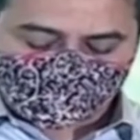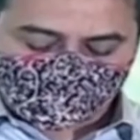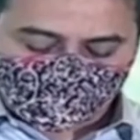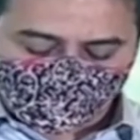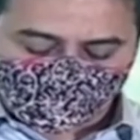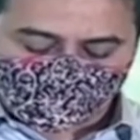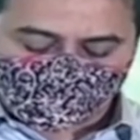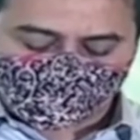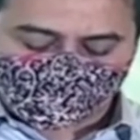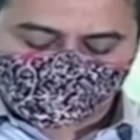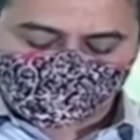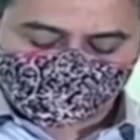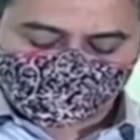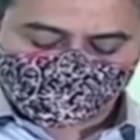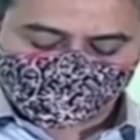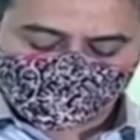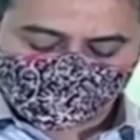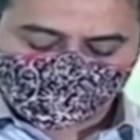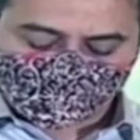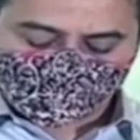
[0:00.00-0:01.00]
UK,
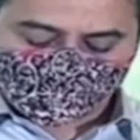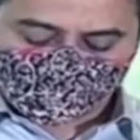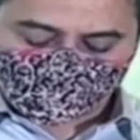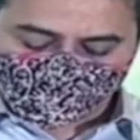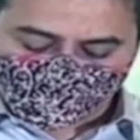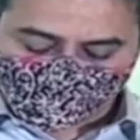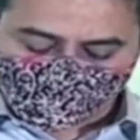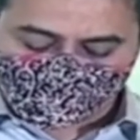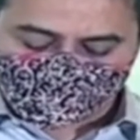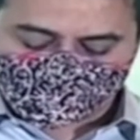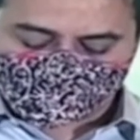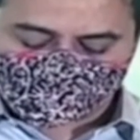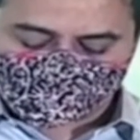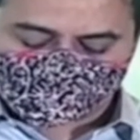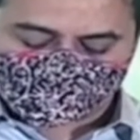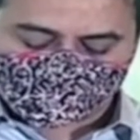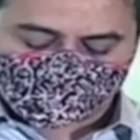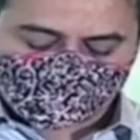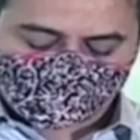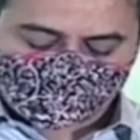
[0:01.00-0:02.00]

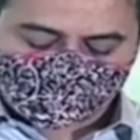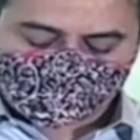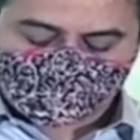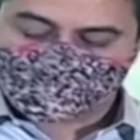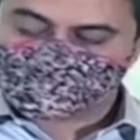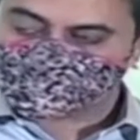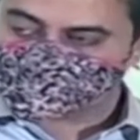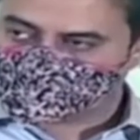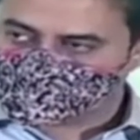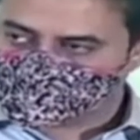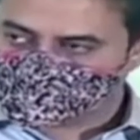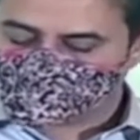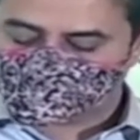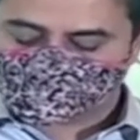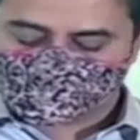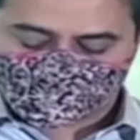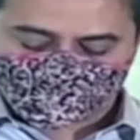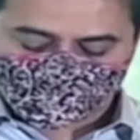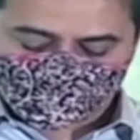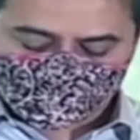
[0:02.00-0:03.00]
France,
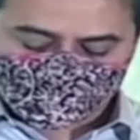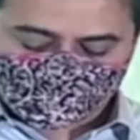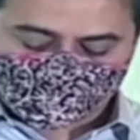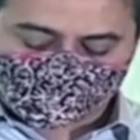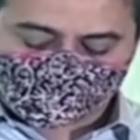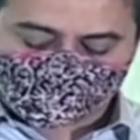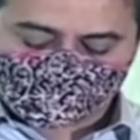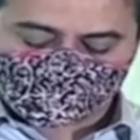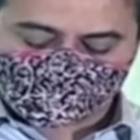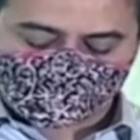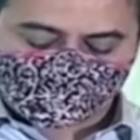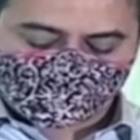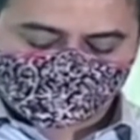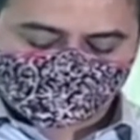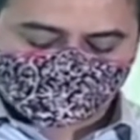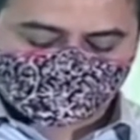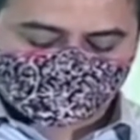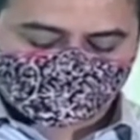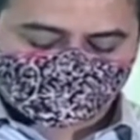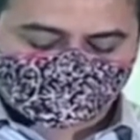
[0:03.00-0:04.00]
Israel, and other
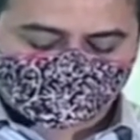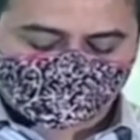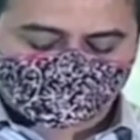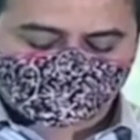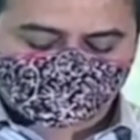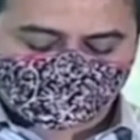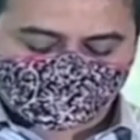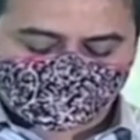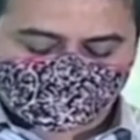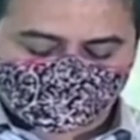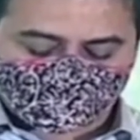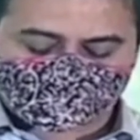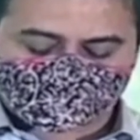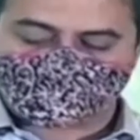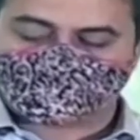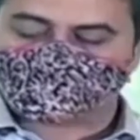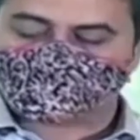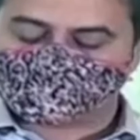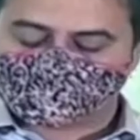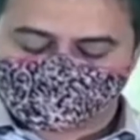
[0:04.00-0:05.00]
nations are choosing
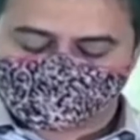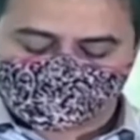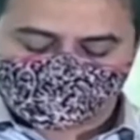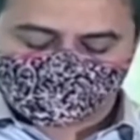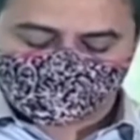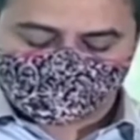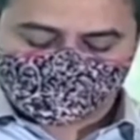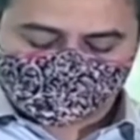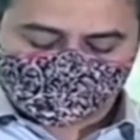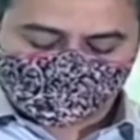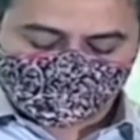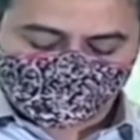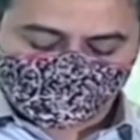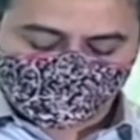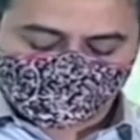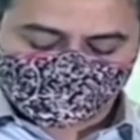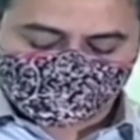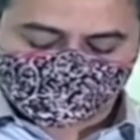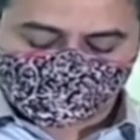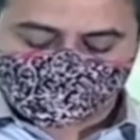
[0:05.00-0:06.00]
Telangana to
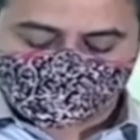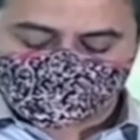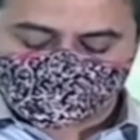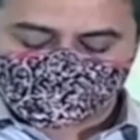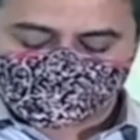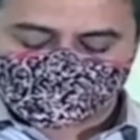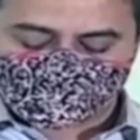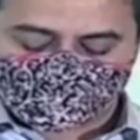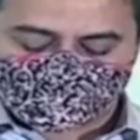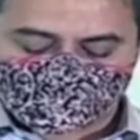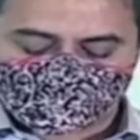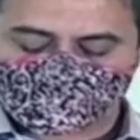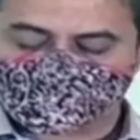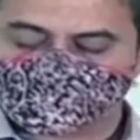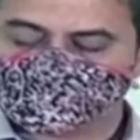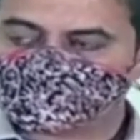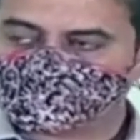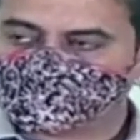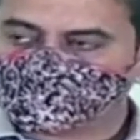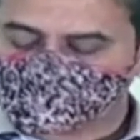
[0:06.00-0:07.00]
establish their
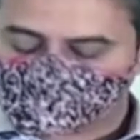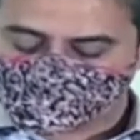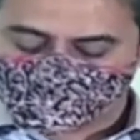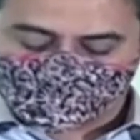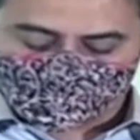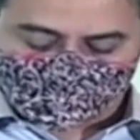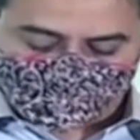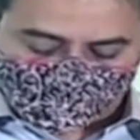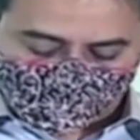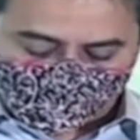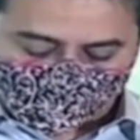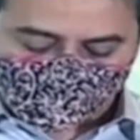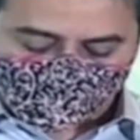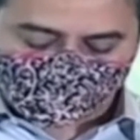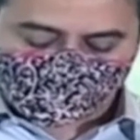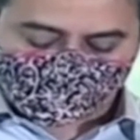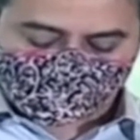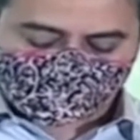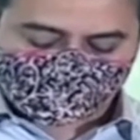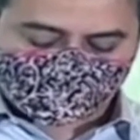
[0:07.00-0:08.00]
state-of-art
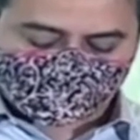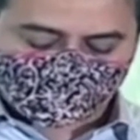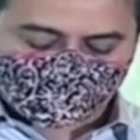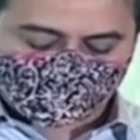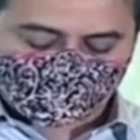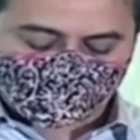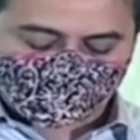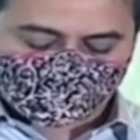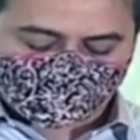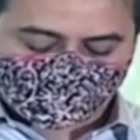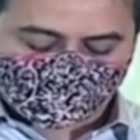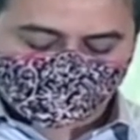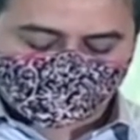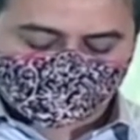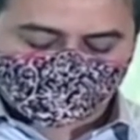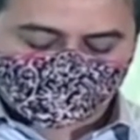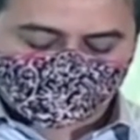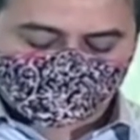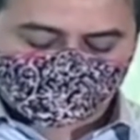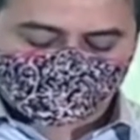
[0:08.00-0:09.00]
manufacturing,
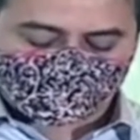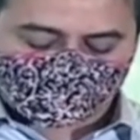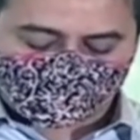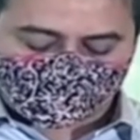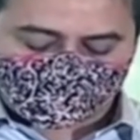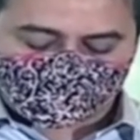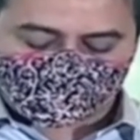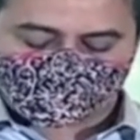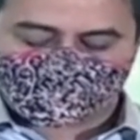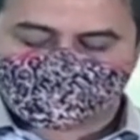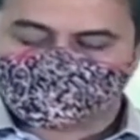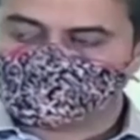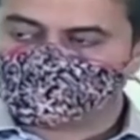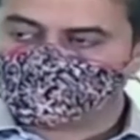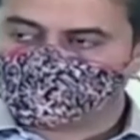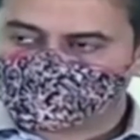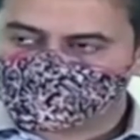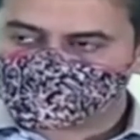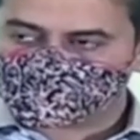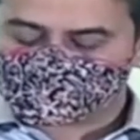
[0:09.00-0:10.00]
engineering, training, and
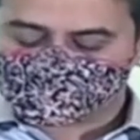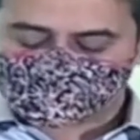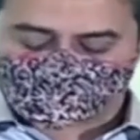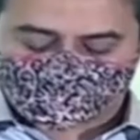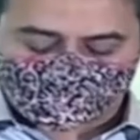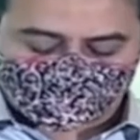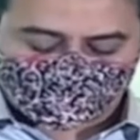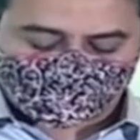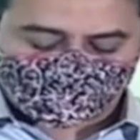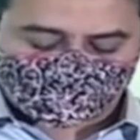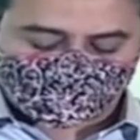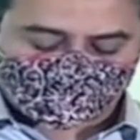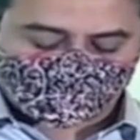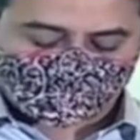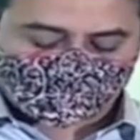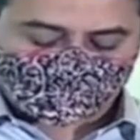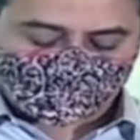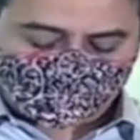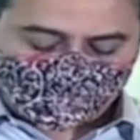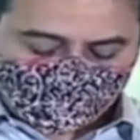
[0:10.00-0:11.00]
innovation centers
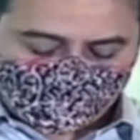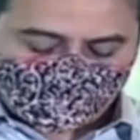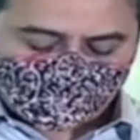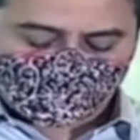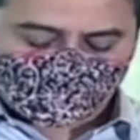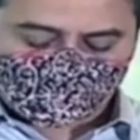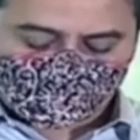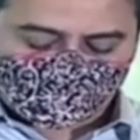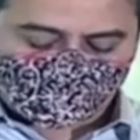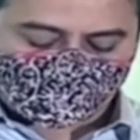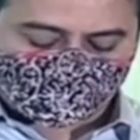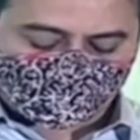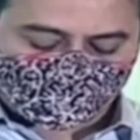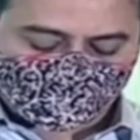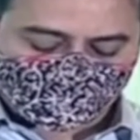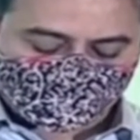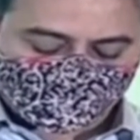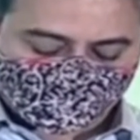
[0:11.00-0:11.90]
in India.